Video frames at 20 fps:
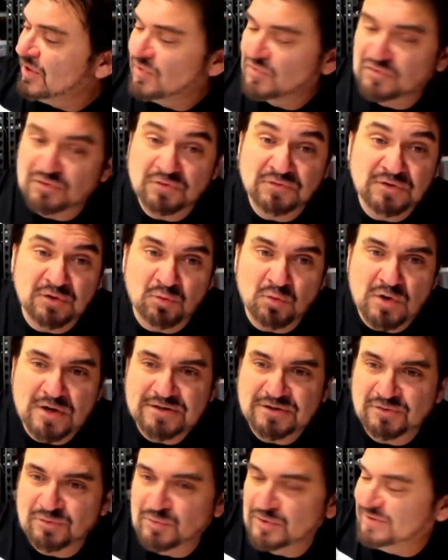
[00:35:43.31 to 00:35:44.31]
So, if you're
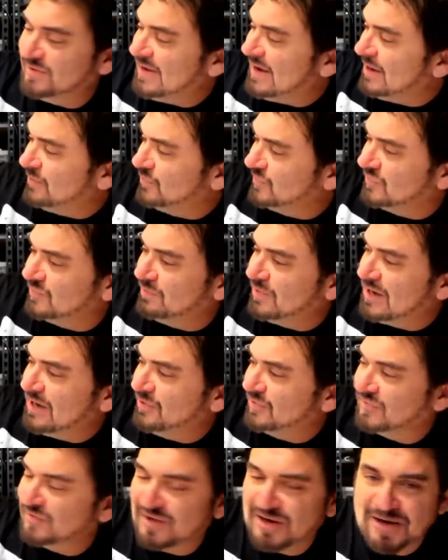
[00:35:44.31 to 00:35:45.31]
wondering what that was
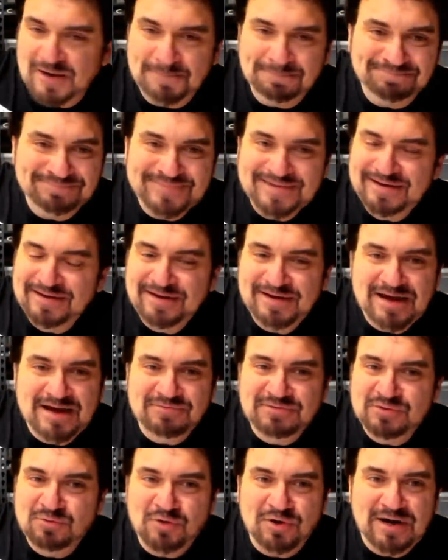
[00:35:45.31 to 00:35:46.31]
about, um,
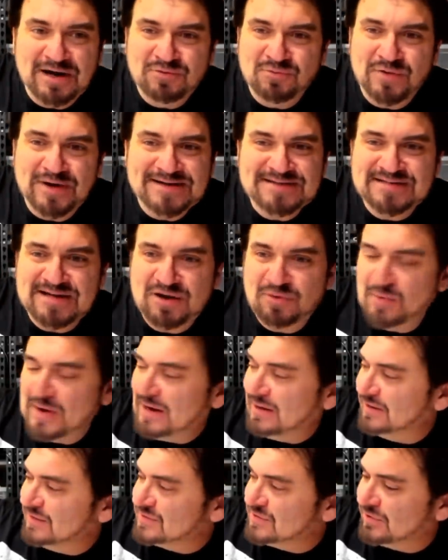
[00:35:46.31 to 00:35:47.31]
everywhere I went, I
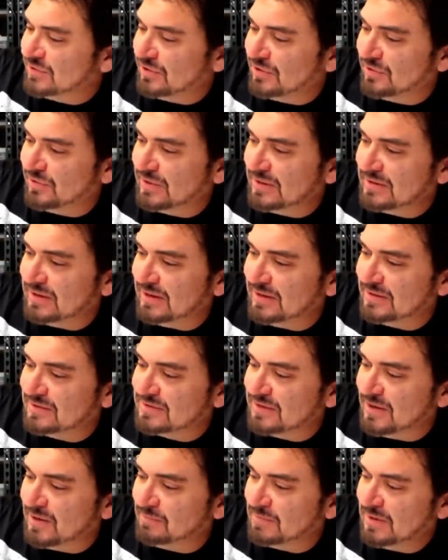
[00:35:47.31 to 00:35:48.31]
ran into her and, and
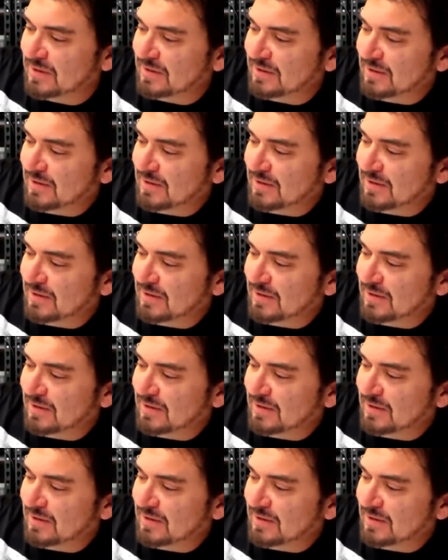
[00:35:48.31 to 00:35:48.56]
um,